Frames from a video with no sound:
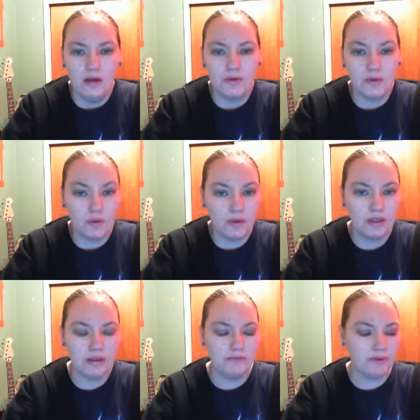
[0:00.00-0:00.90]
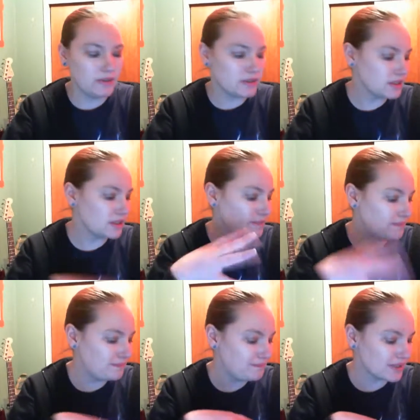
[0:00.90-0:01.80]
So if you want to see
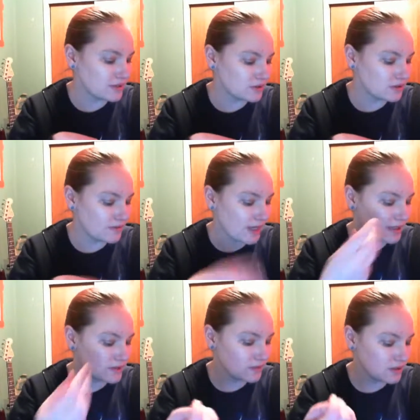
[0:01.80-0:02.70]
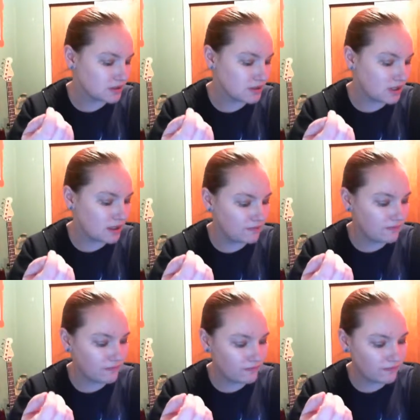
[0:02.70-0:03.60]
pictures of the actual stuff
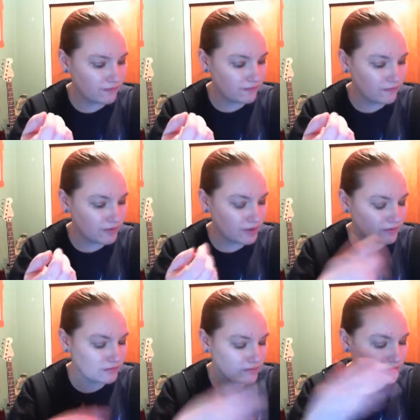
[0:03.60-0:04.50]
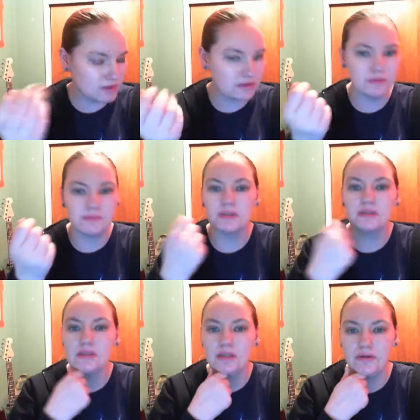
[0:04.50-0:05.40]
with
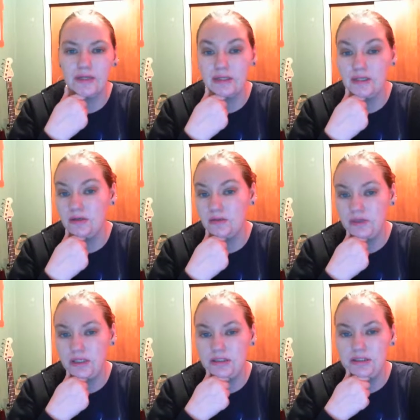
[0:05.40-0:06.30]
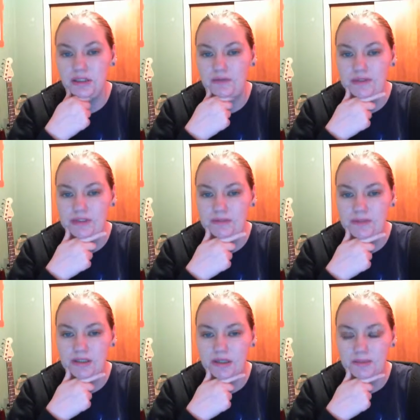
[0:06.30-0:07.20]
descriptions and all that that you can read instead of listen to
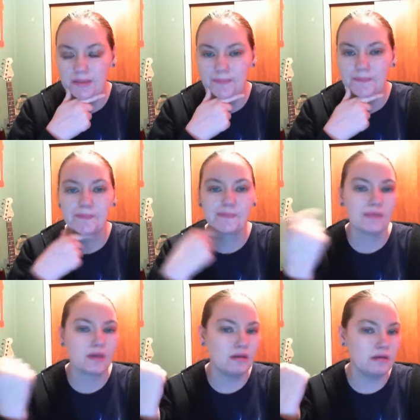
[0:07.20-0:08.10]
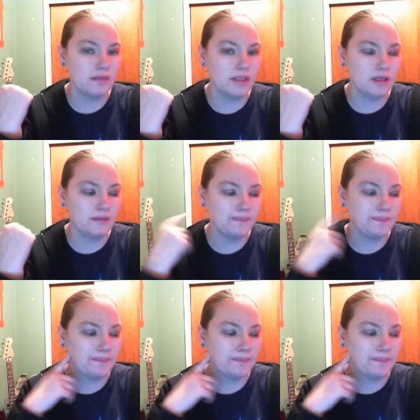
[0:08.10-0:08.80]
me talk about, they'll be in there.